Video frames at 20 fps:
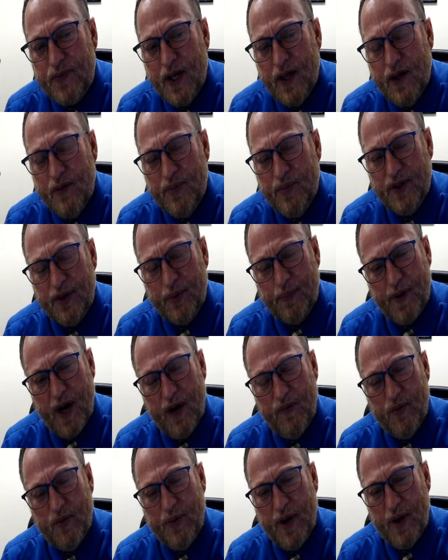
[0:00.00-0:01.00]
But the
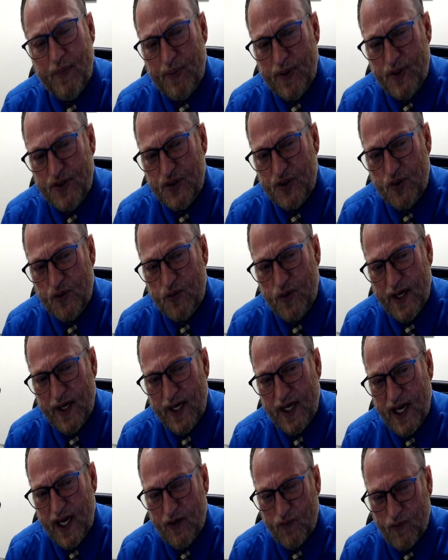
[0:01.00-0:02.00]
problem about personal credit, I
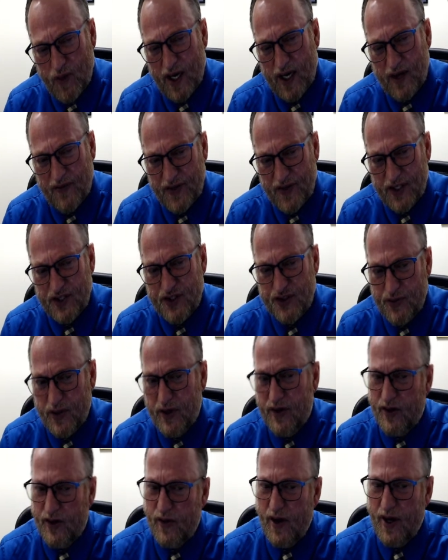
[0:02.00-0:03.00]
can't write off the interest rate of
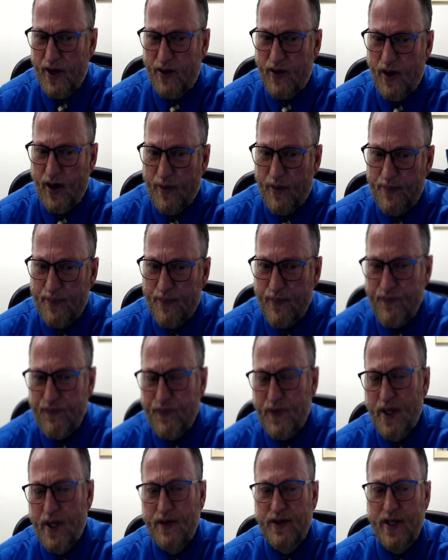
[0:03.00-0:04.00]
the credit card.
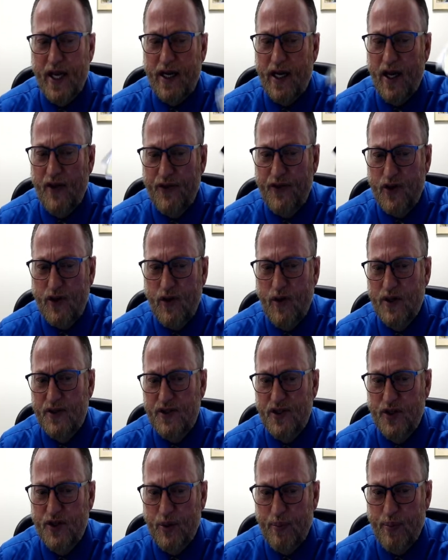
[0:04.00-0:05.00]
Take out the cards in
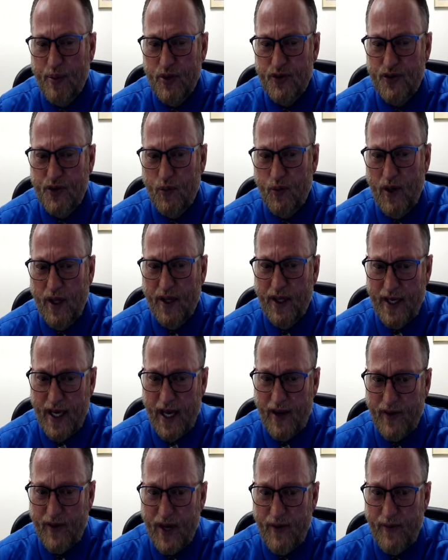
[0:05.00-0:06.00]
your purse or wallet
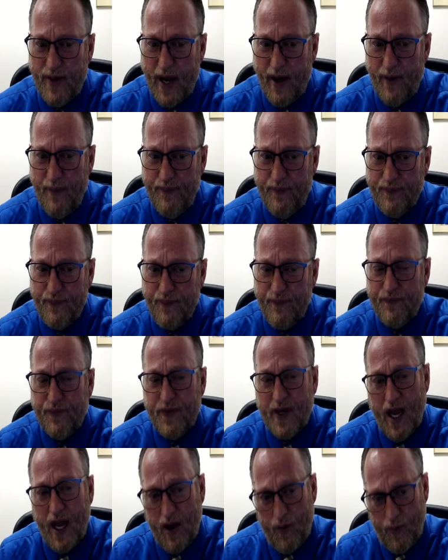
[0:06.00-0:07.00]
now.
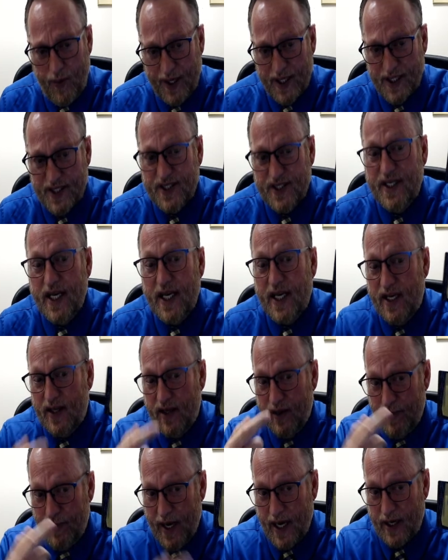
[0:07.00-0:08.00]
I want to stick you in the
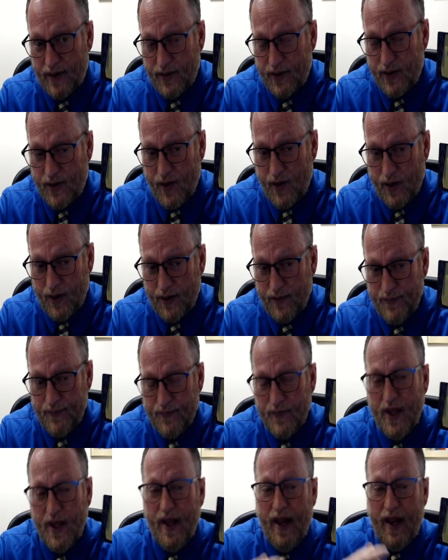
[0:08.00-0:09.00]
back of the card,
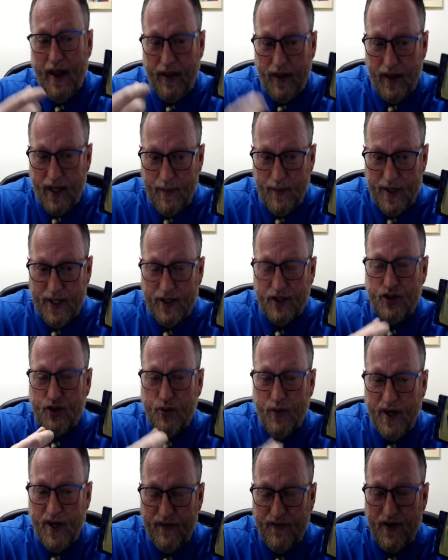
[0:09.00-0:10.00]
limit
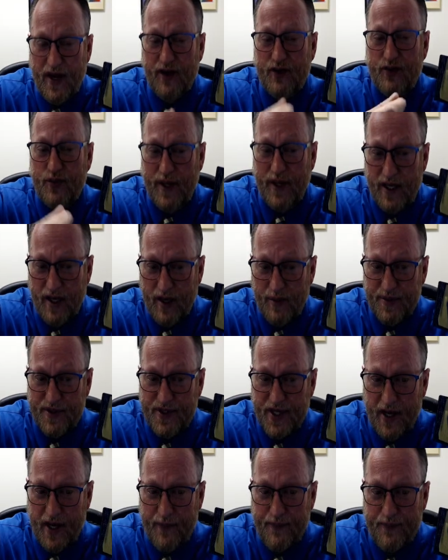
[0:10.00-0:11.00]
25,
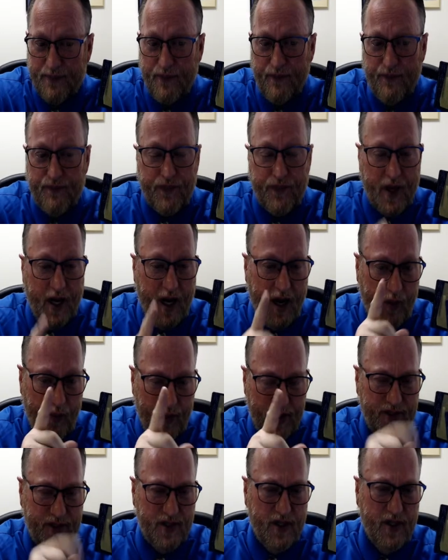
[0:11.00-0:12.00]
29%. I
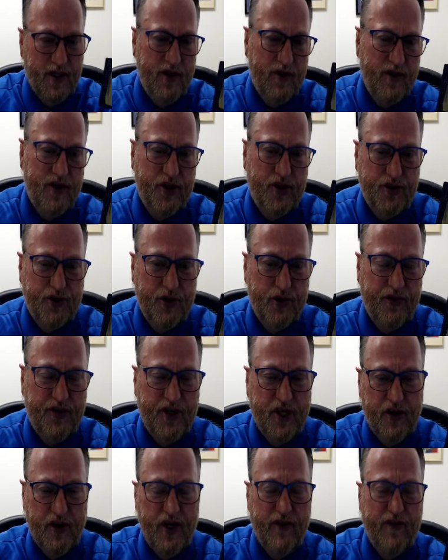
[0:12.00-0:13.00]
want you to know the truth
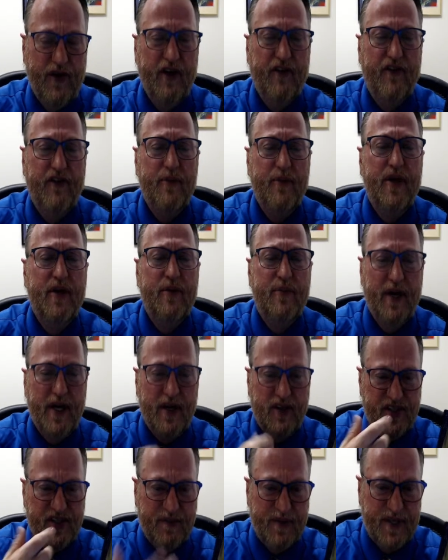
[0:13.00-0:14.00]
you'll never hear from anybody
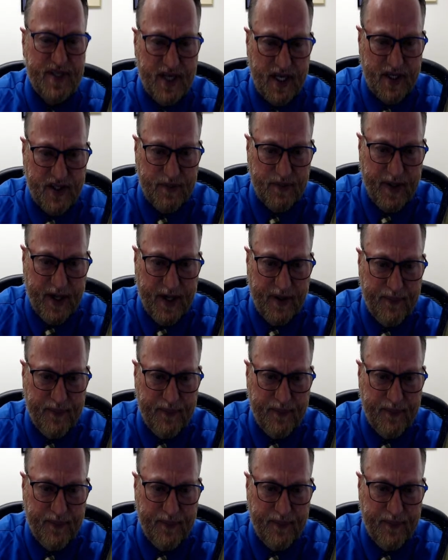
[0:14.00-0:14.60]
else besides me.